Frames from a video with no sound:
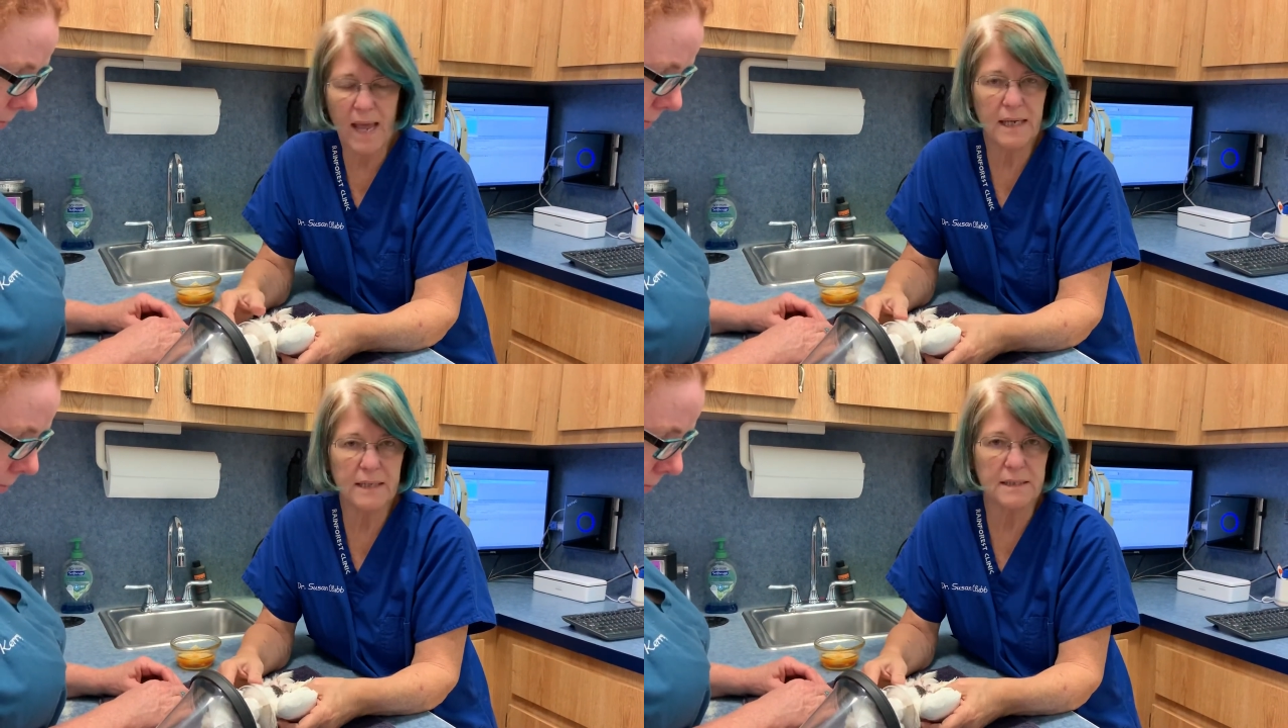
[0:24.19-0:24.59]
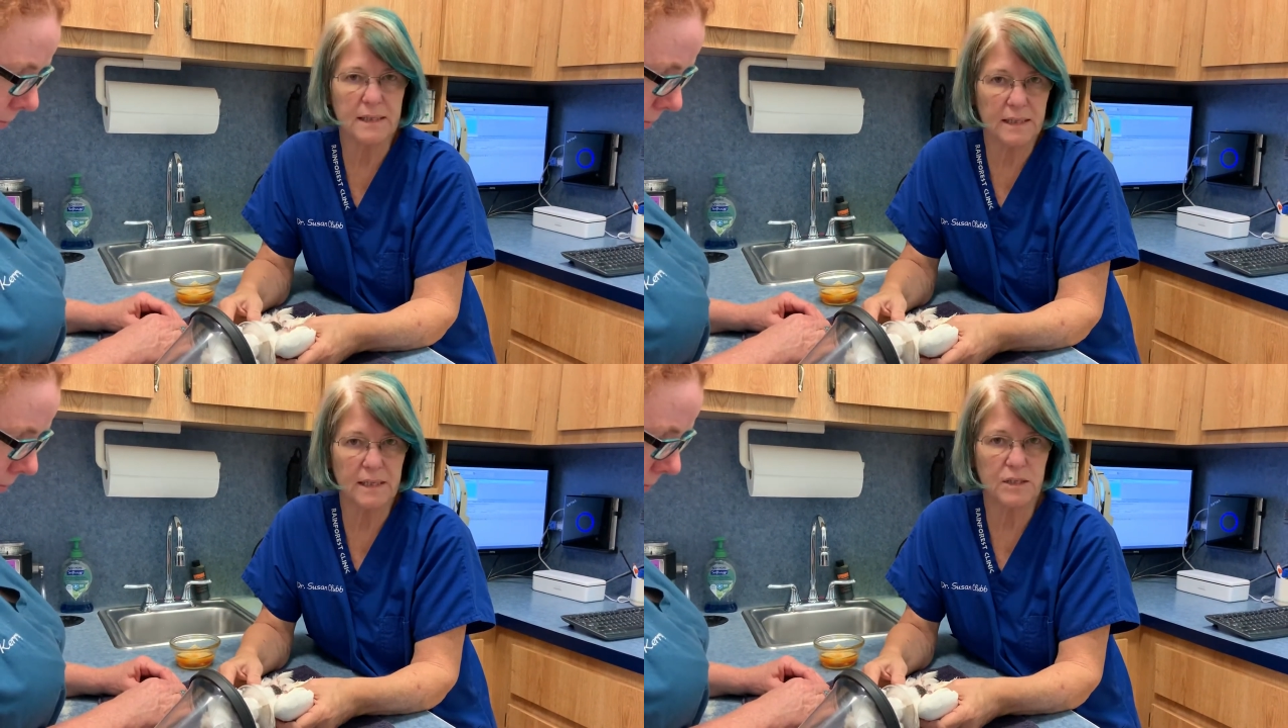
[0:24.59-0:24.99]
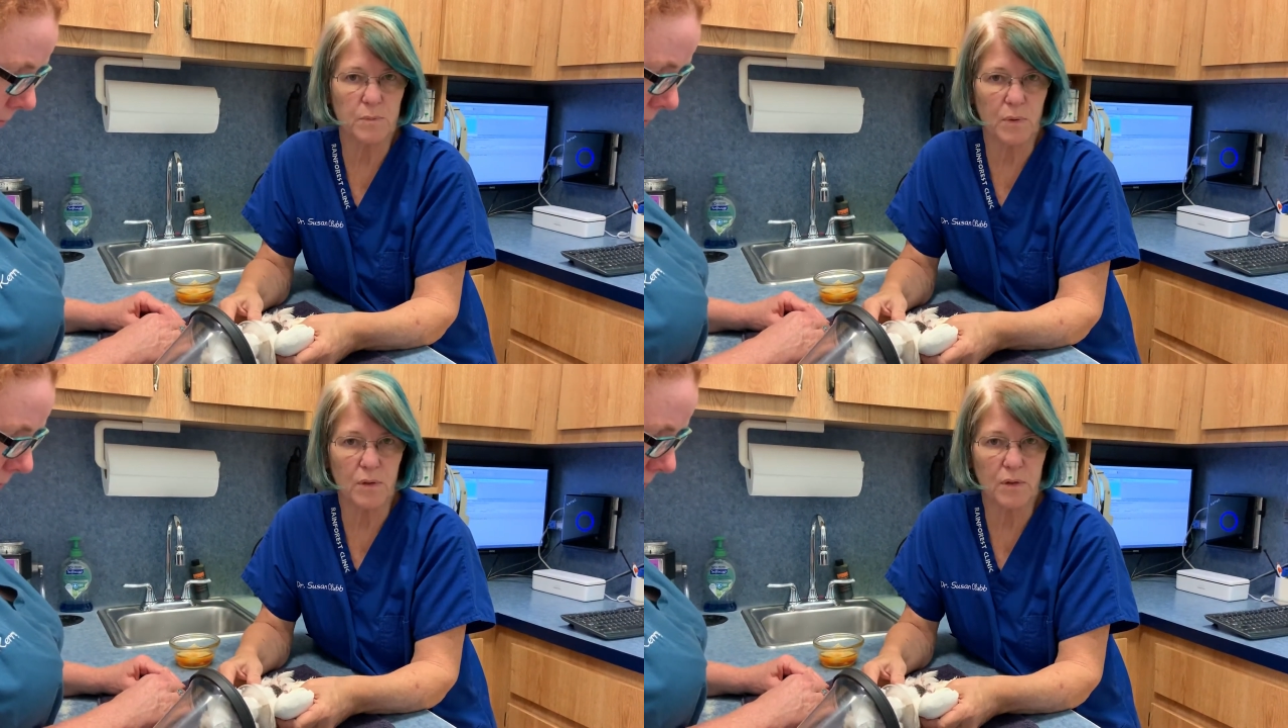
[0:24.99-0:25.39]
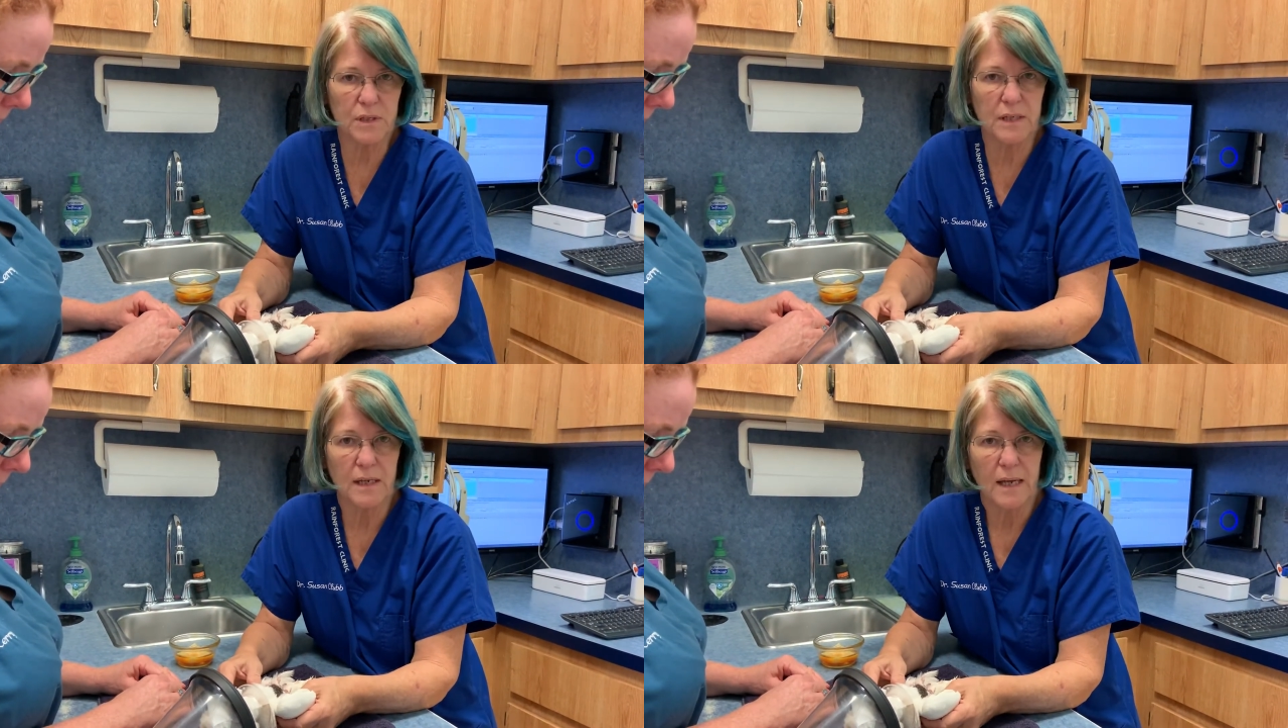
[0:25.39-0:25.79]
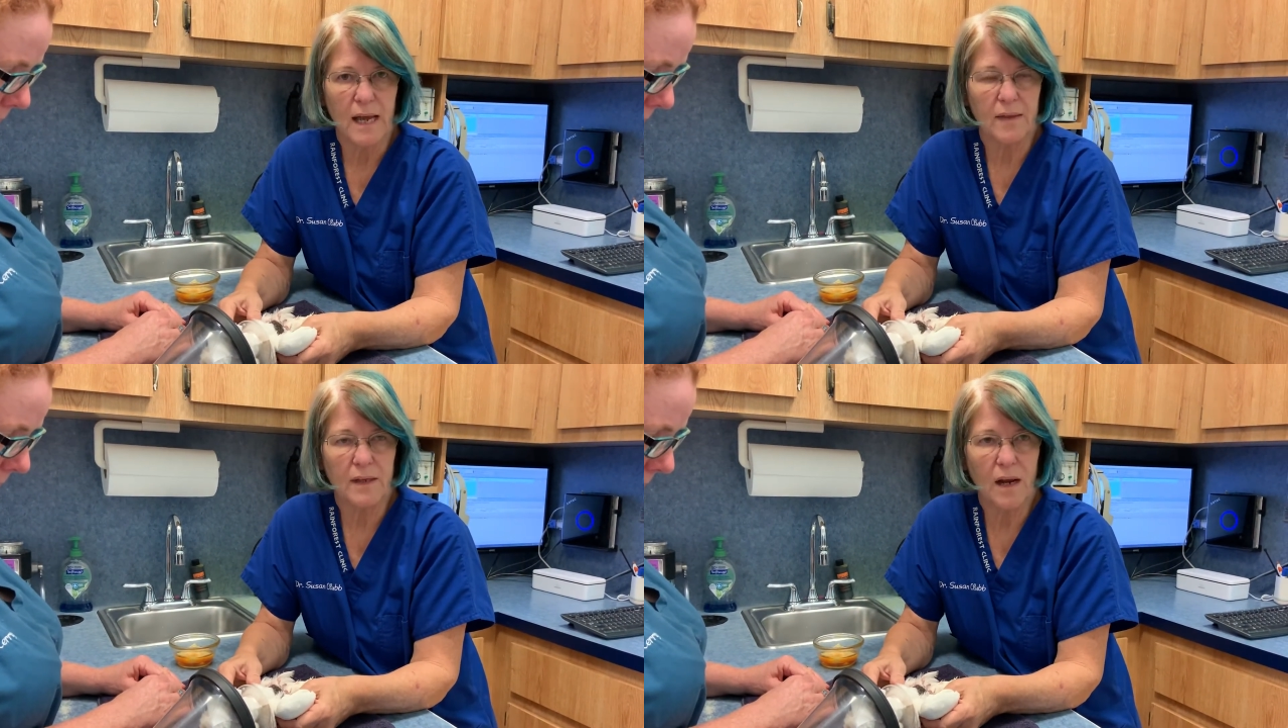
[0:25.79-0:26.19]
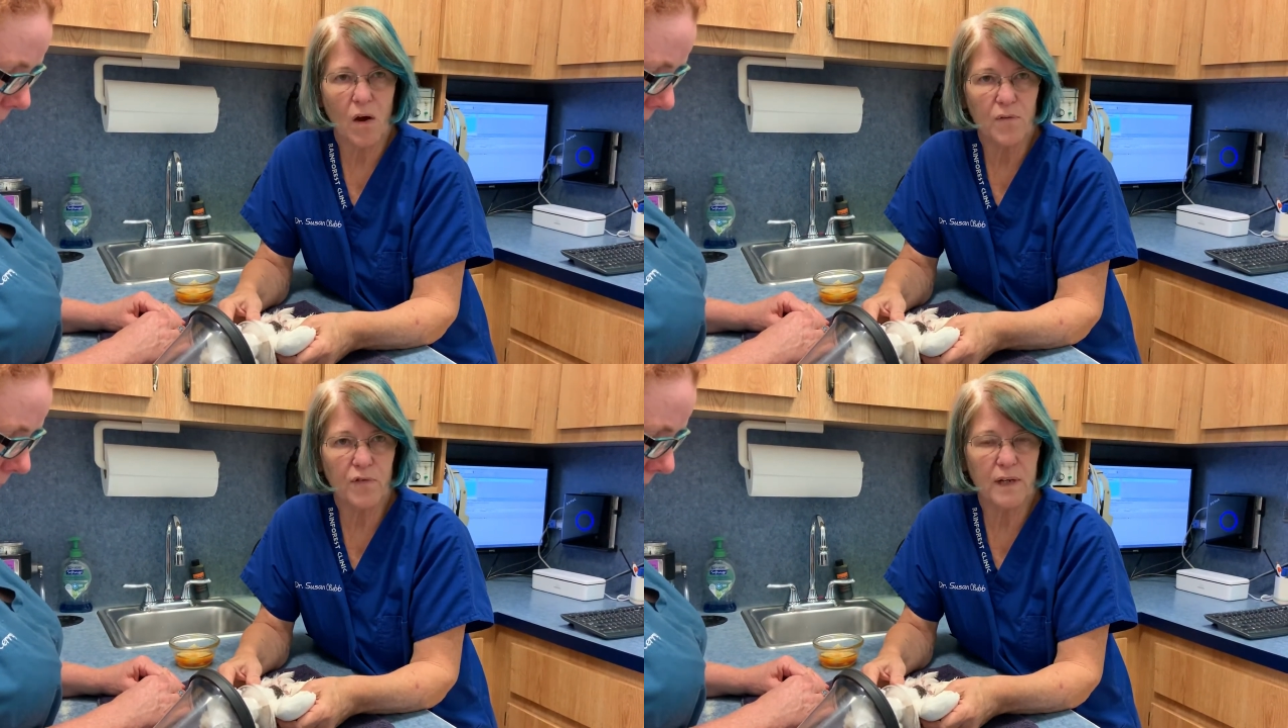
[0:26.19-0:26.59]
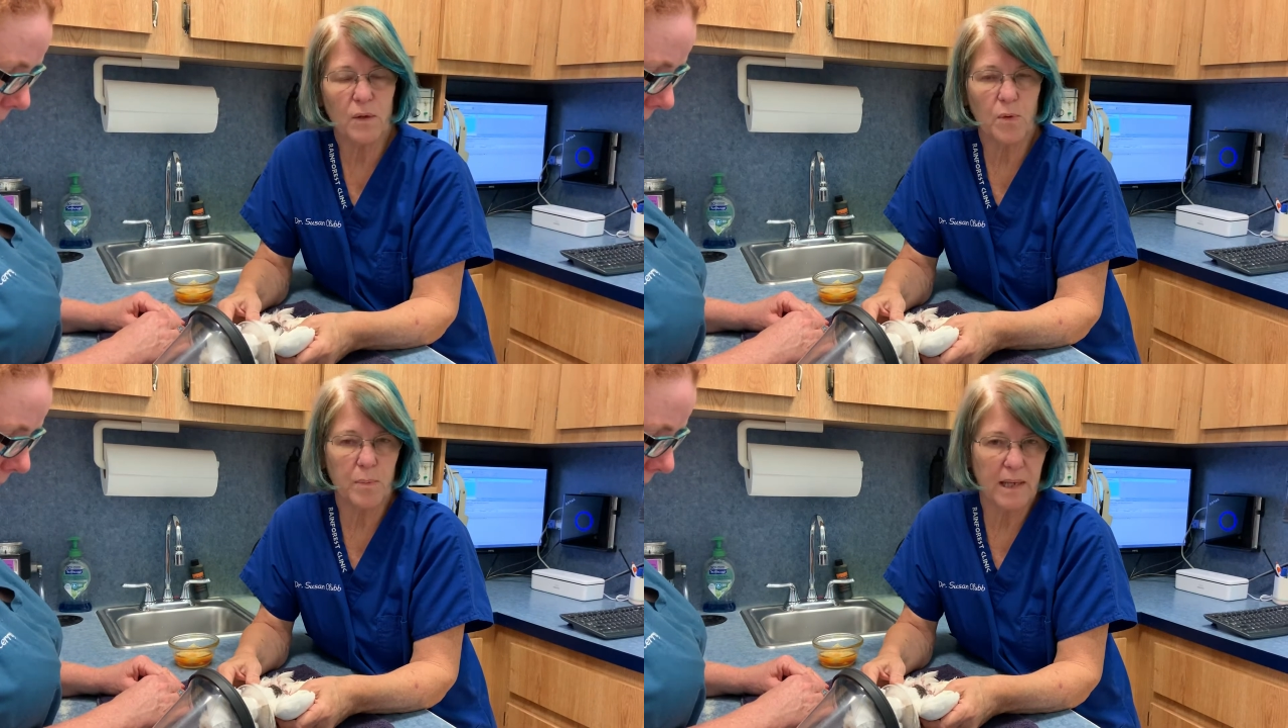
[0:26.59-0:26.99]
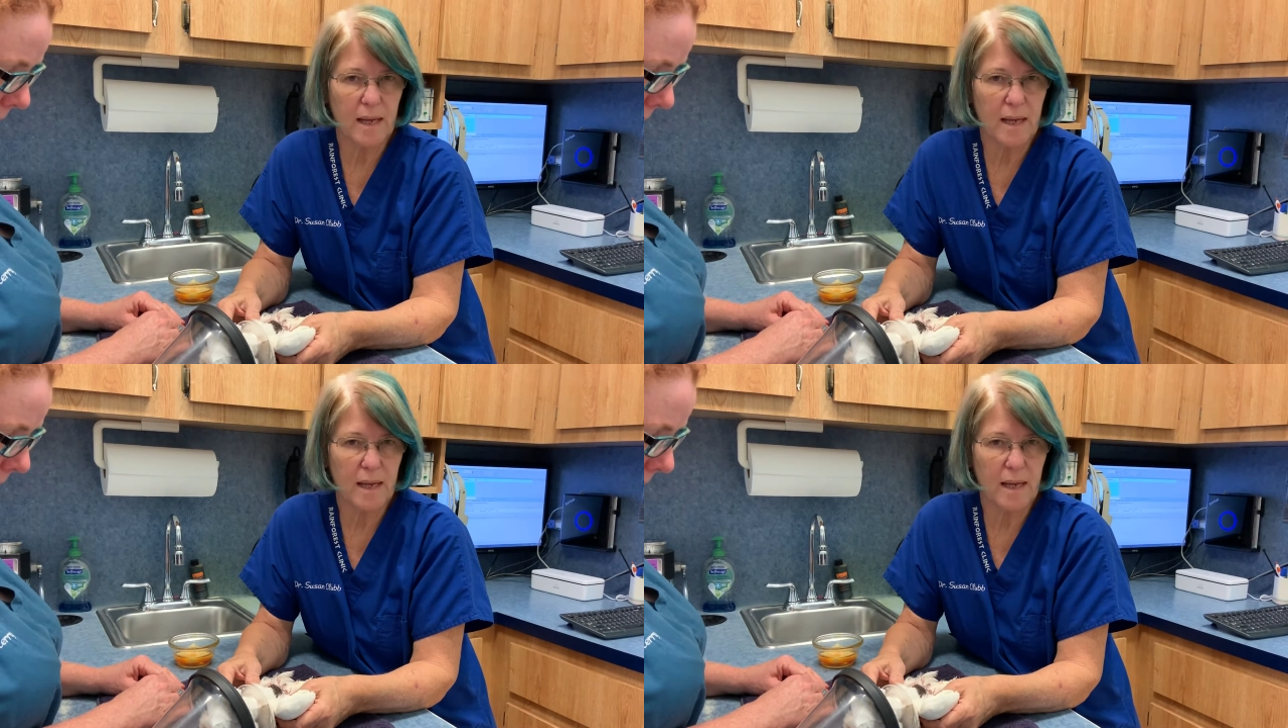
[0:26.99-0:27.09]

pain is in these birds and then hopefully we'll be